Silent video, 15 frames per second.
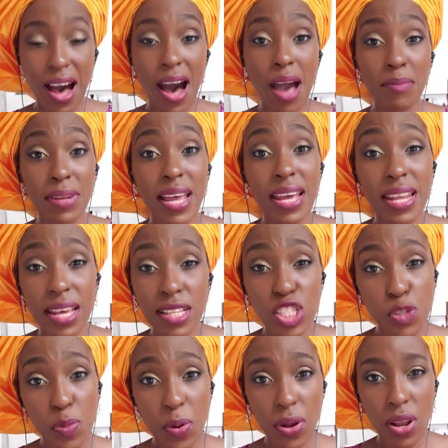I'm Lady
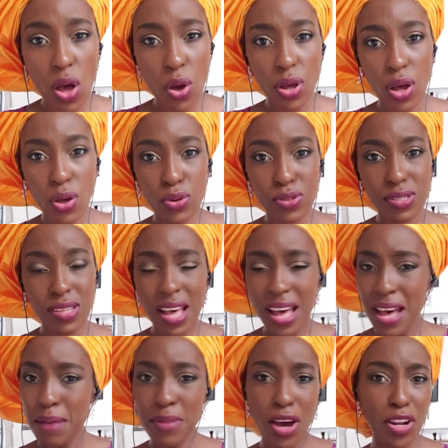Inspirologos.
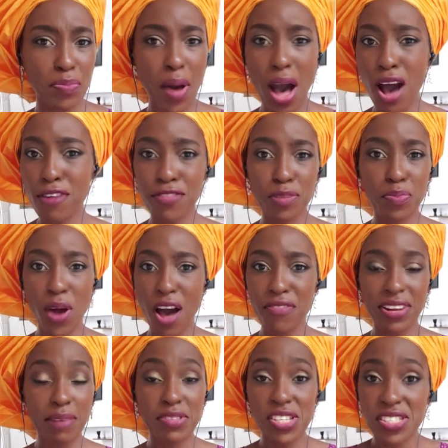I'm not a powerful
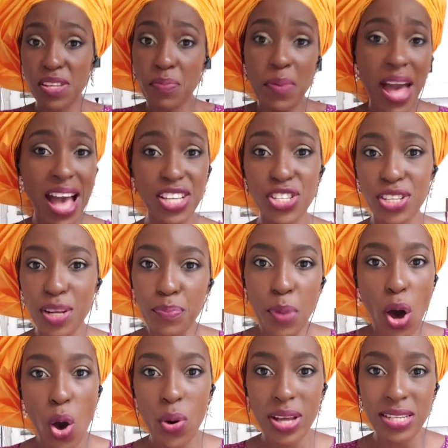prophet. I'm just a passionate
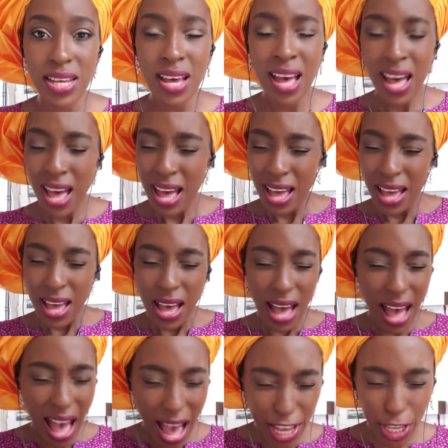poet.
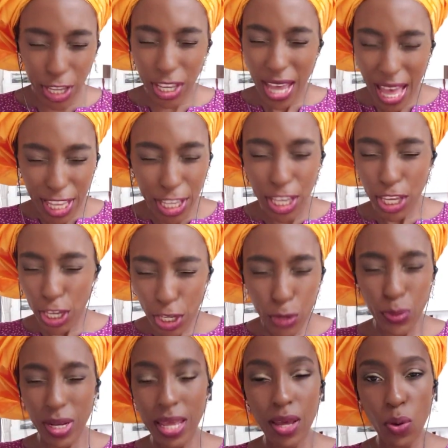
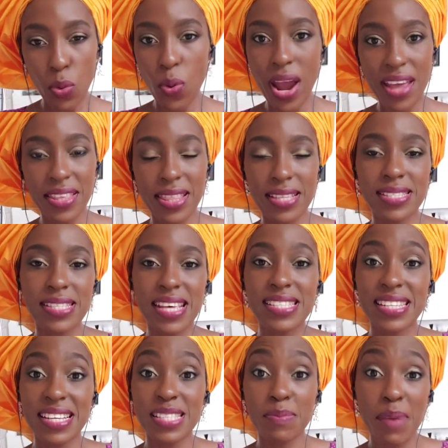Acutely aware that the
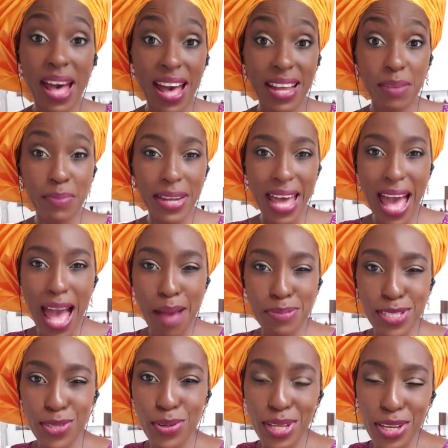season is bad, but
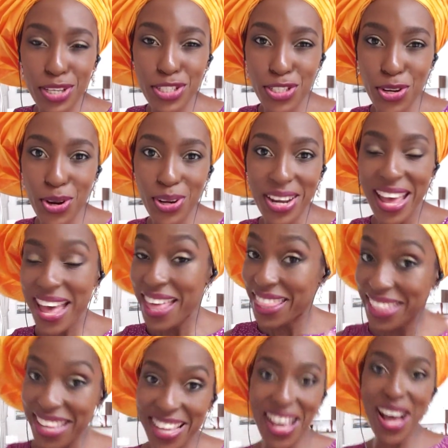absolutely assured
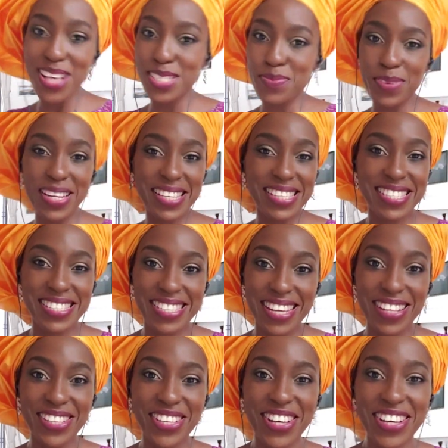that the gospel is
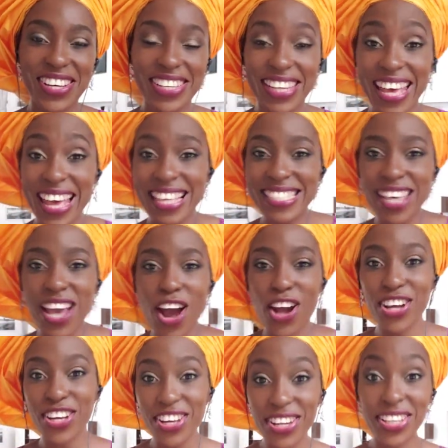still good. See,
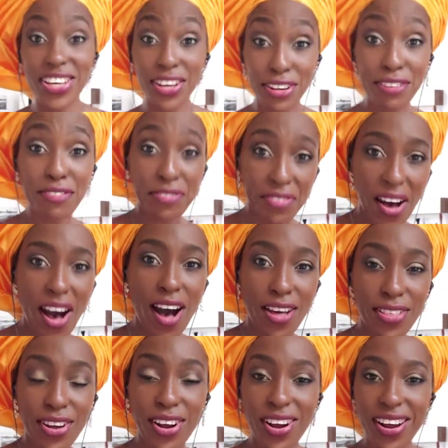our good
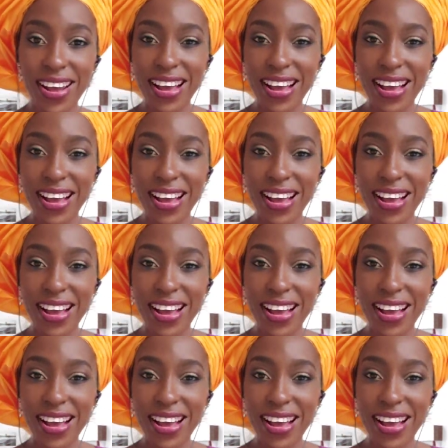Father